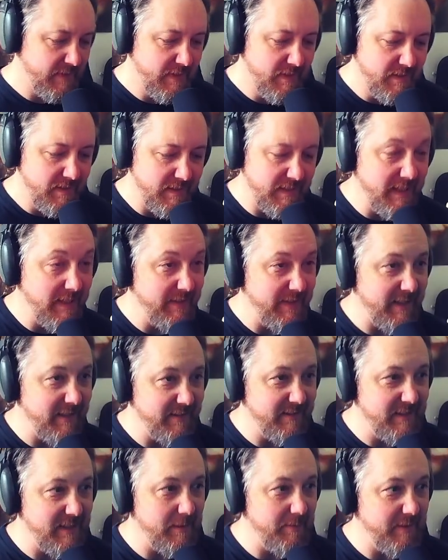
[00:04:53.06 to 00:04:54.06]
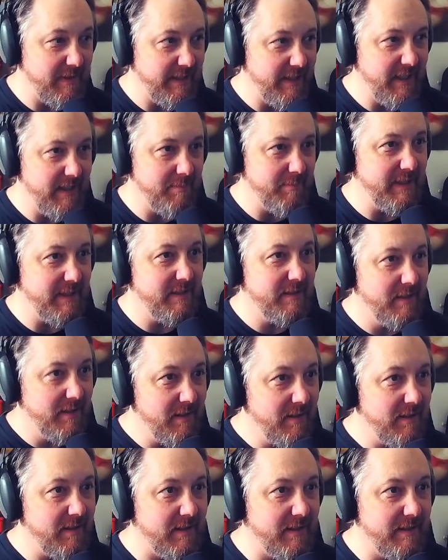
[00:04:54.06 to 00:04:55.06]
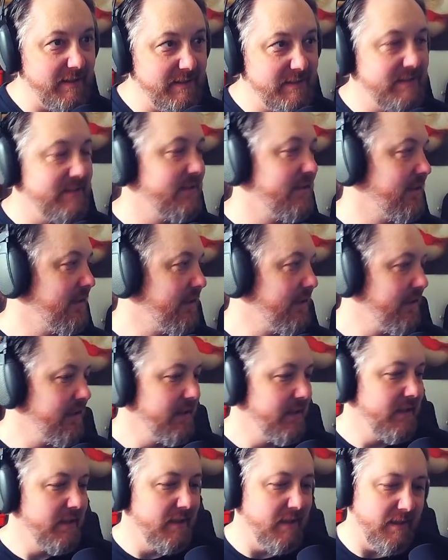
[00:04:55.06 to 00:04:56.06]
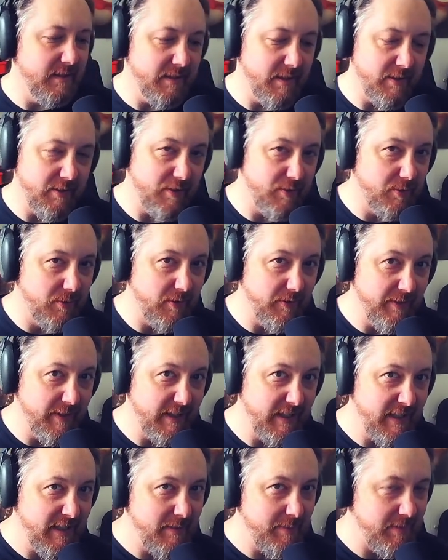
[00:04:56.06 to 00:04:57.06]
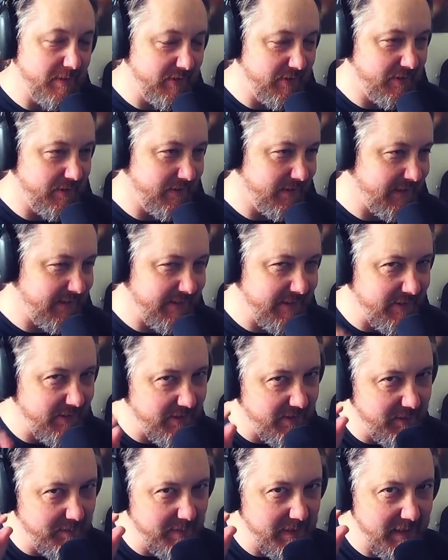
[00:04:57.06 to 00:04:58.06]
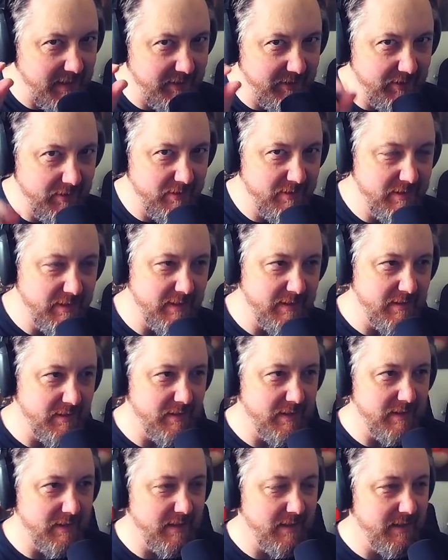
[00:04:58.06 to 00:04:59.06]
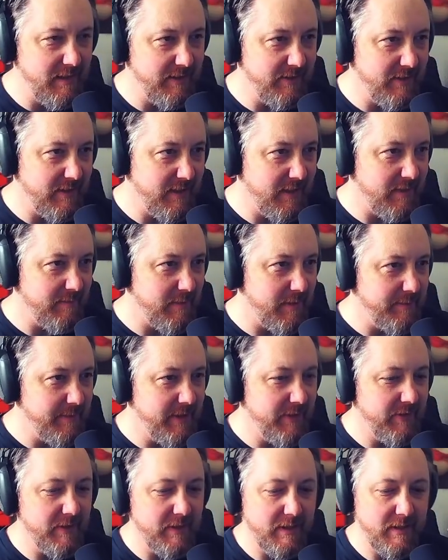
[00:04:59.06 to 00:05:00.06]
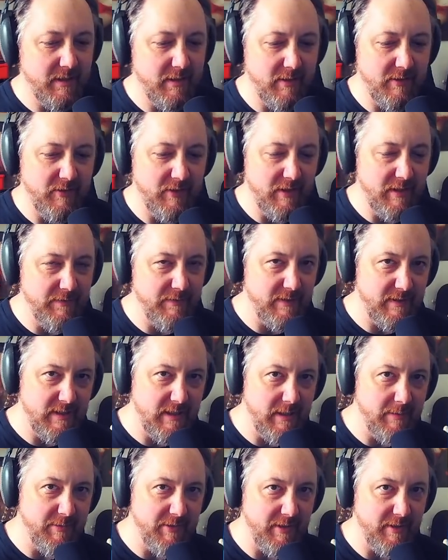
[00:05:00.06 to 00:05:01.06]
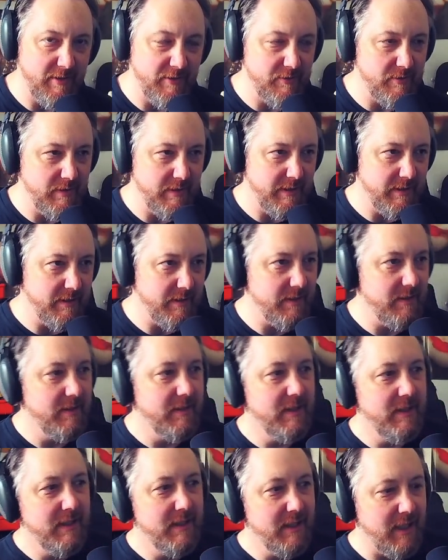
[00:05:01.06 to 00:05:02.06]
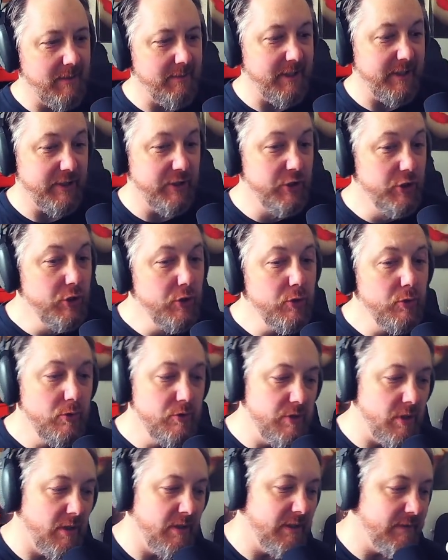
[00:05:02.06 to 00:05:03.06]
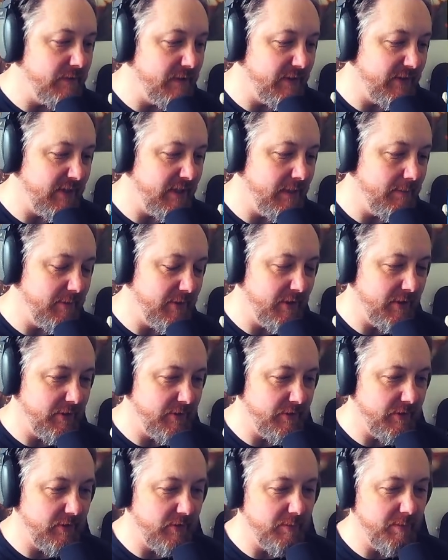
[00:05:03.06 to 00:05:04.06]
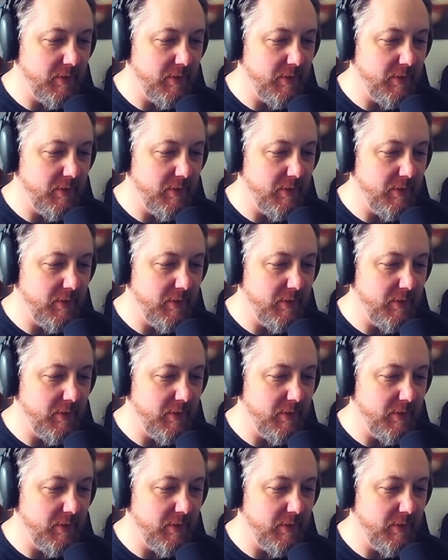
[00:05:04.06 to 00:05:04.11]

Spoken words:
Now I got to stop it again because another cool thing happens here. Like I said, all the boxes are ticked. The things I like about music. There's a different time signature in here. I'm not huge on different time signatures, but